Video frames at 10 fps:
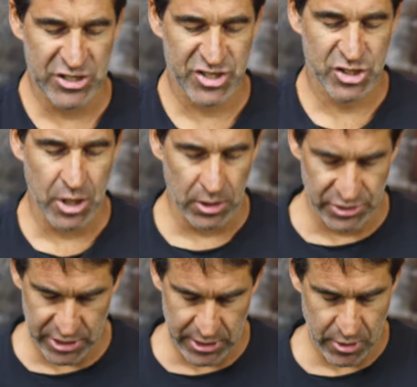the
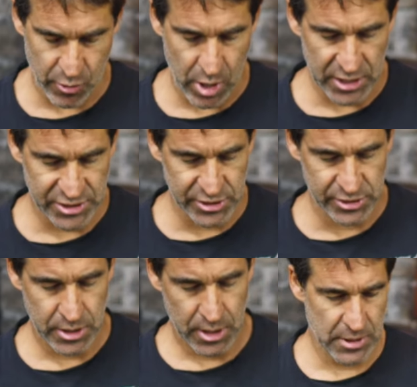Skulls and Crosses.